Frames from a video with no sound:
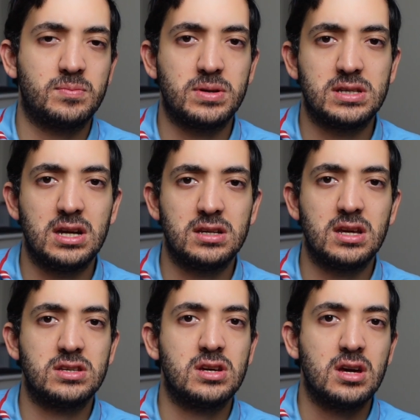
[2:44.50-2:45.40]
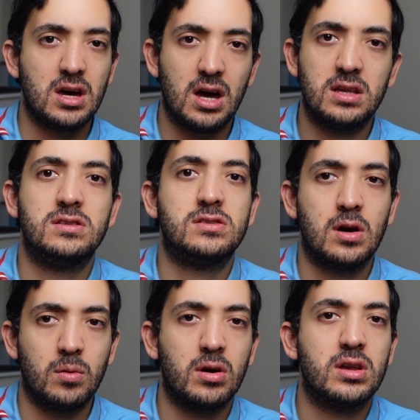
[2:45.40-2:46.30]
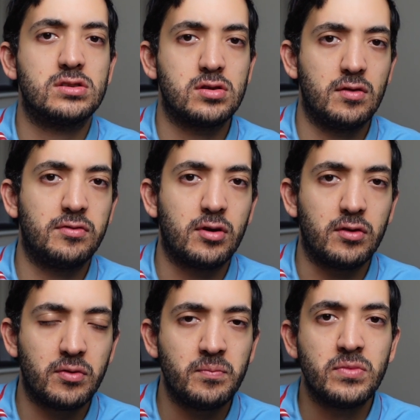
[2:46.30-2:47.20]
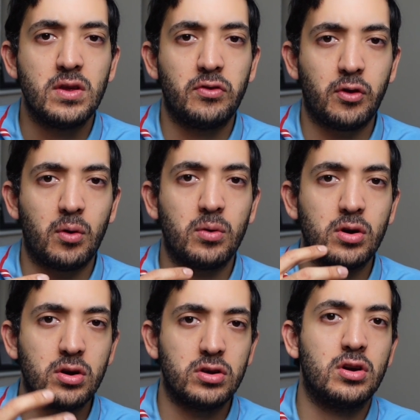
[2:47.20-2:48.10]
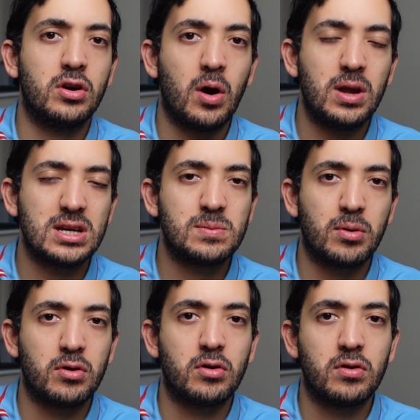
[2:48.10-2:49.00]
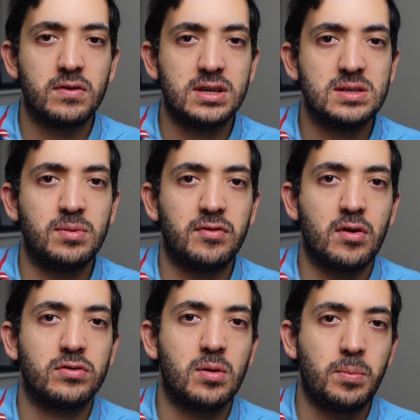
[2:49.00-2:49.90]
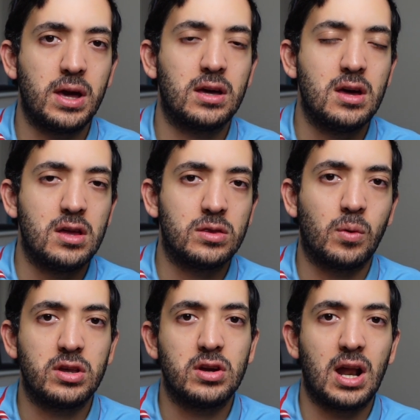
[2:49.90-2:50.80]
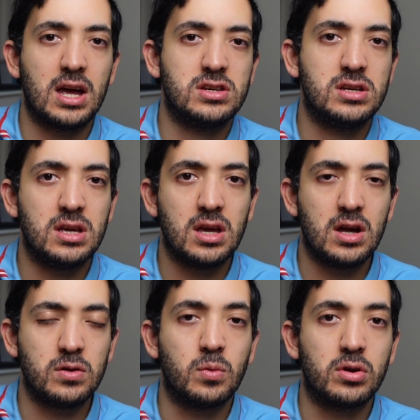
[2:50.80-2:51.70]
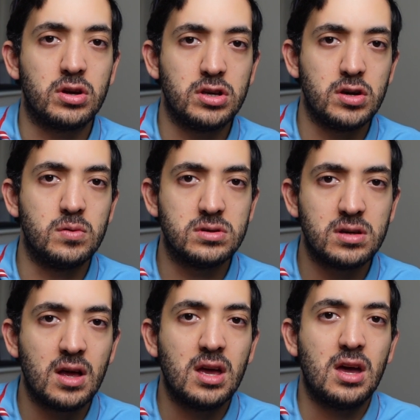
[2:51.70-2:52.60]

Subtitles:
percentage, and so on and so forth. So you can go and explore all of these before to pick the one you can actually and you want to use.